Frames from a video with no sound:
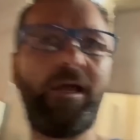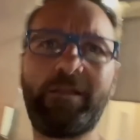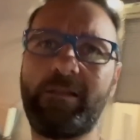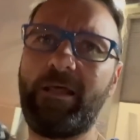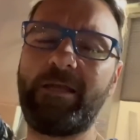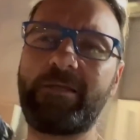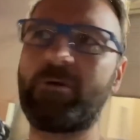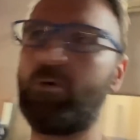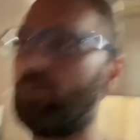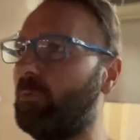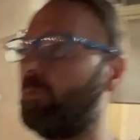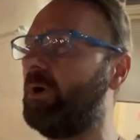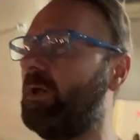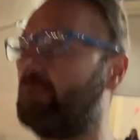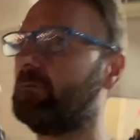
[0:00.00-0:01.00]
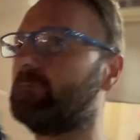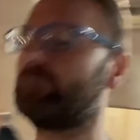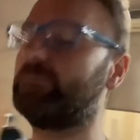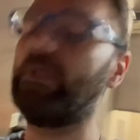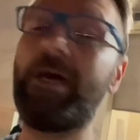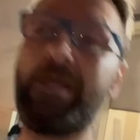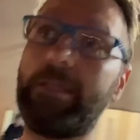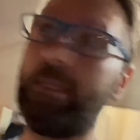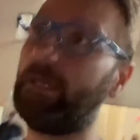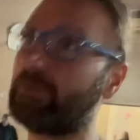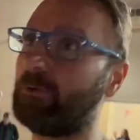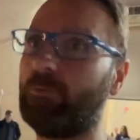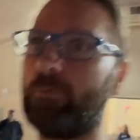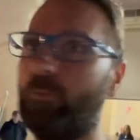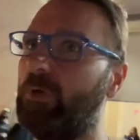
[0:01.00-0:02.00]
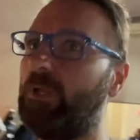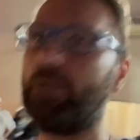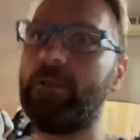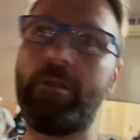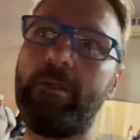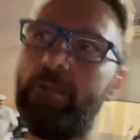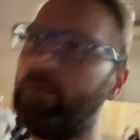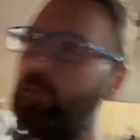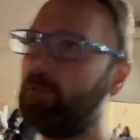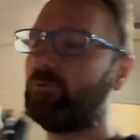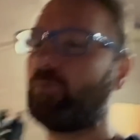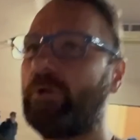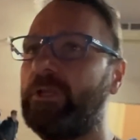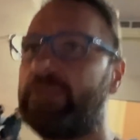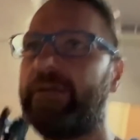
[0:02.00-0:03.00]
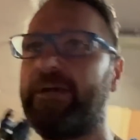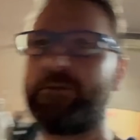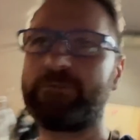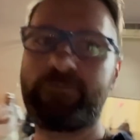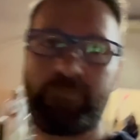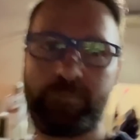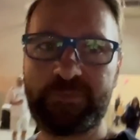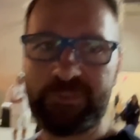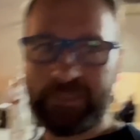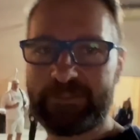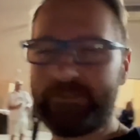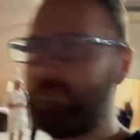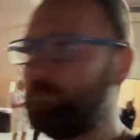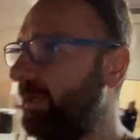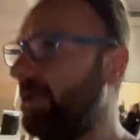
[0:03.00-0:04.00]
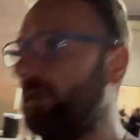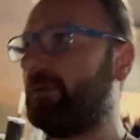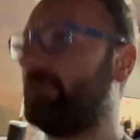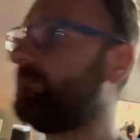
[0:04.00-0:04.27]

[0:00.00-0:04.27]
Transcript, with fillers: a lot going well. Not a lot going well. twenty thousand from sixty. Man,